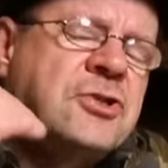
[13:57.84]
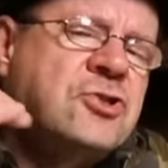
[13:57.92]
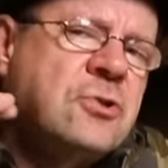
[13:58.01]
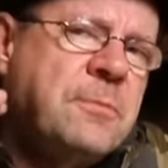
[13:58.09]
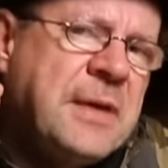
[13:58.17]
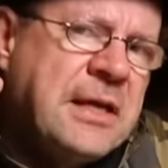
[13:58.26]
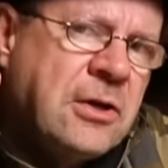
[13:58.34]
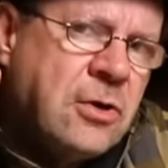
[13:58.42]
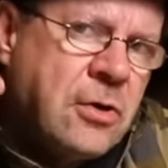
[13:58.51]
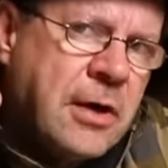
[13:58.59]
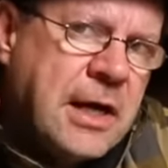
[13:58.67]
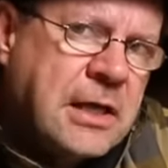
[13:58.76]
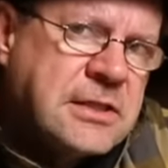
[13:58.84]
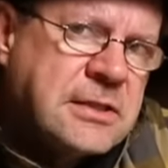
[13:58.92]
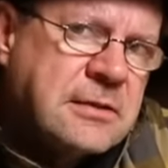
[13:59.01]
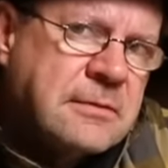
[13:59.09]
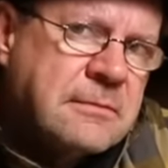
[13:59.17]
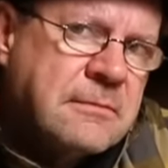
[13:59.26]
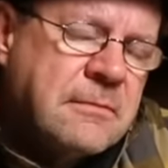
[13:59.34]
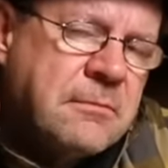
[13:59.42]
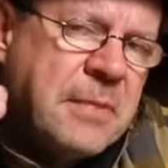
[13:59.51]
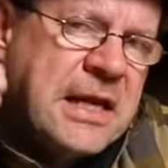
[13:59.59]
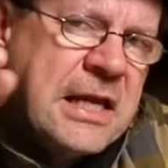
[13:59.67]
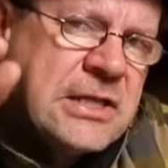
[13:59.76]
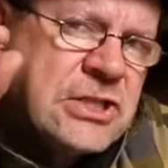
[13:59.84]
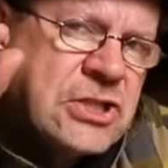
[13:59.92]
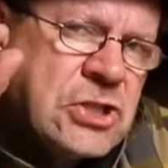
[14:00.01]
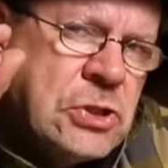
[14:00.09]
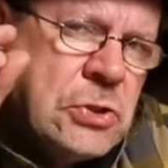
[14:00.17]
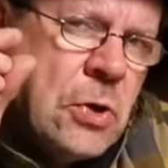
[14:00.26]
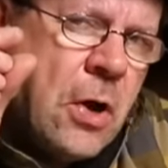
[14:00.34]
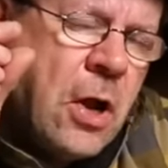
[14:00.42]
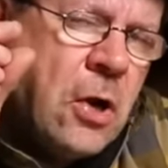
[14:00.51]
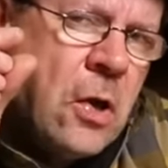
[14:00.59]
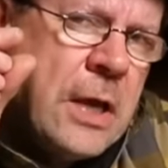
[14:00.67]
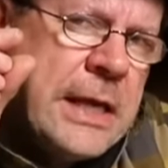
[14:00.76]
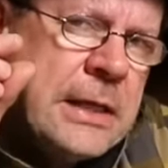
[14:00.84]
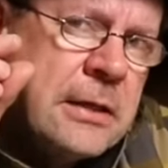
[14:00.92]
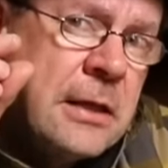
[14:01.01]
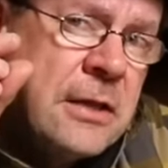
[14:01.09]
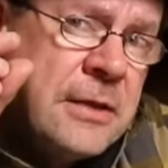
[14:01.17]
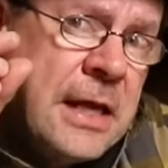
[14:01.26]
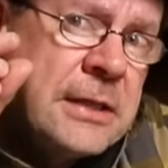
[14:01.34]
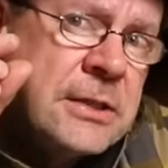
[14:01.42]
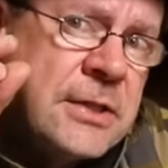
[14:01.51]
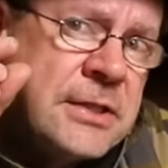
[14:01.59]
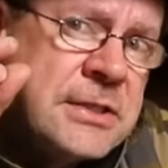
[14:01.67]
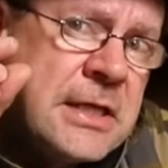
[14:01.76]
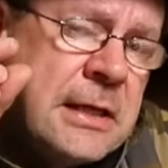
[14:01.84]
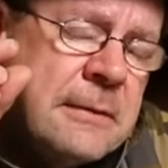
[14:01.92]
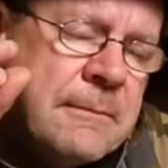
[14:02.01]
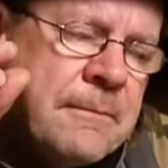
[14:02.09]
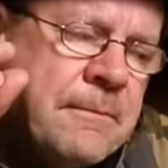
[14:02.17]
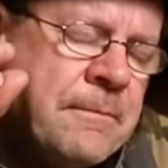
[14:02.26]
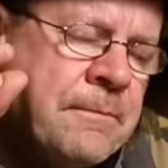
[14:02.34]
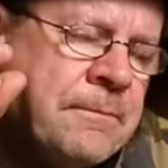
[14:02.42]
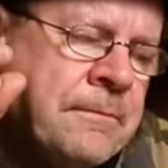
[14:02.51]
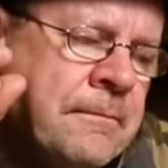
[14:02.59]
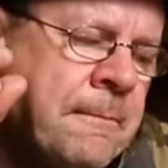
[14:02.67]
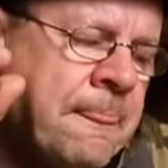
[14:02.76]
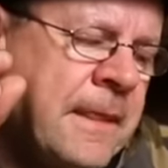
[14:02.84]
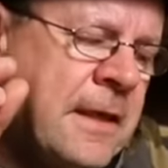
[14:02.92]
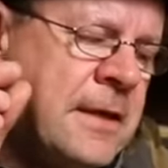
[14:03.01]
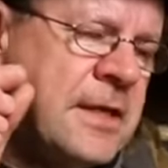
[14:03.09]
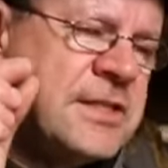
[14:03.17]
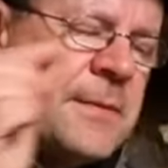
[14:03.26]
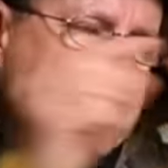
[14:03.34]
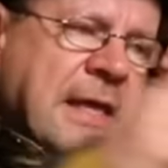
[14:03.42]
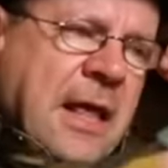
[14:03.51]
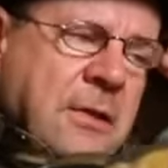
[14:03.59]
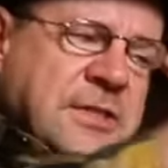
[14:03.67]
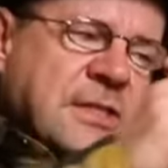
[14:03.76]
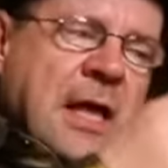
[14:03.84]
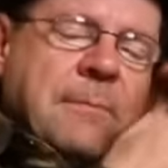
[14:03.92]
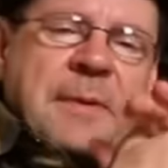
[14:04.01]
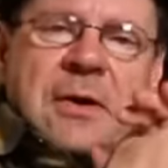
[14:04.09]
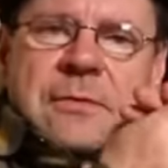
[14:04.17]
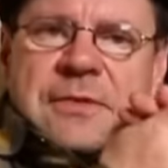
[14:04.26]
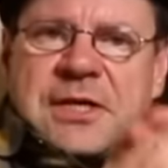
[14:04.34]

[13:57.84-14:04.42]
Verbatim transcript: to being great because there's not a lot in it at the end of the day. Something else about